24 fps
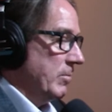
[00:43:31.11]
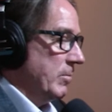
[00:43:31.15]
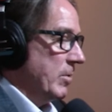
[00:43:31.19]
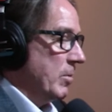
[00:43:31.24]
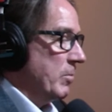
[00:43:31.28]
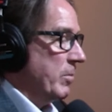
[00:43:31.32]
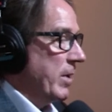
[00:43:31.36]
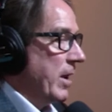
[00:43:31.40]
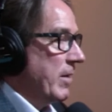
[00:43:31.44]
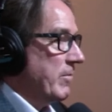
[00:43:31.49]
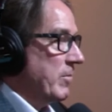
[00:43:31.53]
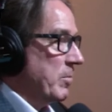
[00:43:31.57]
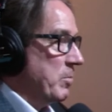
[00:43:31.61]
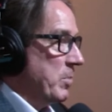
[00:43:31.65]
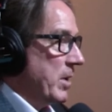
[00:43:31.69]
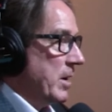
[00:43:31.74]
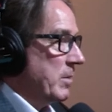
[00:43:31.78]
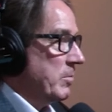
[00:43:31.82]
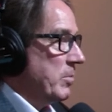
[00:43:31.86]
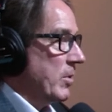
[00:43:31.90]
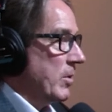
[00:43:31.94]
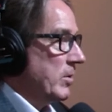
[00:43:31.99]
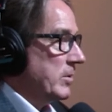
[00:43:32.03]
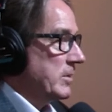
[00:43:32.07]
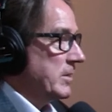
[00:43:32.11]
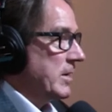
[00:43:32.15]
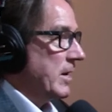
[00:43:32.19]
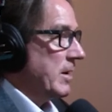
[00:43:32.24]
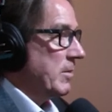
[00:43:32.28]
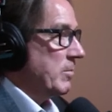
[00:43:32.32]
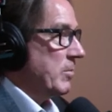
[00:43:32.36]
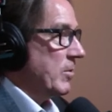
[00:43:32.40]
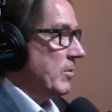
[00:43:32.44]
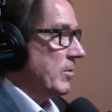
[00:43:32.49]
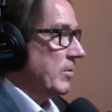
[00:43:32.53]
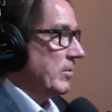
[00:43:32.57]
well, we have a ping pong
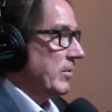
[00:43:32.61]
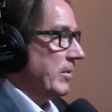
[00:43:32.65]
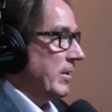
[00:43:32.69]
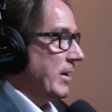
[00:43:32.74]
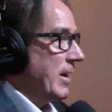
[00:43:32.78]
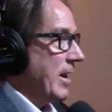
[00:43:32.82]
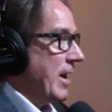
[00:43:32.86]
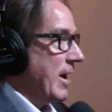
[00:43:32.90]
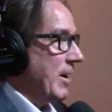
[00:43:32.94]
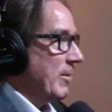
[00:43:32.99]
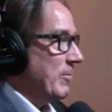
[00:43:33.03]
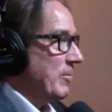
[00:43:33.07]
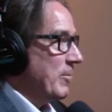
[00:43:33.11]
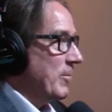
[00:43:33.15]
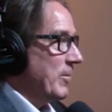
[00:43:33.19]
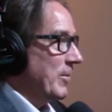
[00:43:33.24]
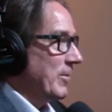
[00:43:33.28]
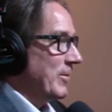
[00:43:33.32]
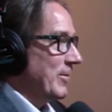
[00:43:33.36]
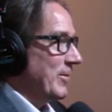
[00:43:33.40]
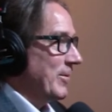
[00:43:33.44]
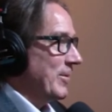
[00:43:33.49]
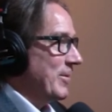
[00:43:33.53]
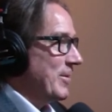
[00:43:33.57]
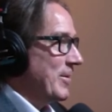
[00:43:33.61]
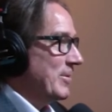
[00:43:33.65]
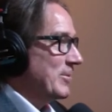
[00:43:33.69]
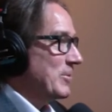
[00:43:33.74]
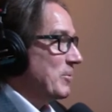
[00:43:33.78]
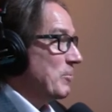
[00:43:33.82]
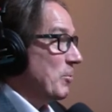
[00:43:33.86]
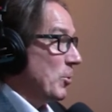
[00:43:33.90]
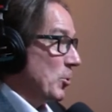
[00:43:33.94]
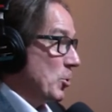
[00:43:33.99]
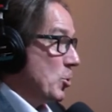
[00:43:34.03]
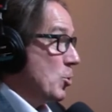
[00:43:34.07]
table right. now, or,
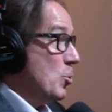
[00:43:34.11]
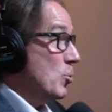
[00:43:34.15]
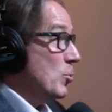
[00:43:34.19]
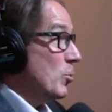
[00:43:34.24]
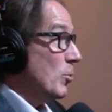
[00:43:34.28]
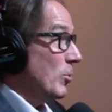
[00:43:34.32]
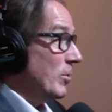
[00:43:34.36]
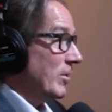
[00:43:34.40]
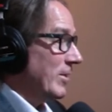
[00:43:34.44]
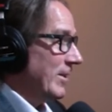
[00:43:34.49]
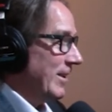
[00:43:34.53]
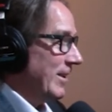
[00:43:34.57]
so we're cool,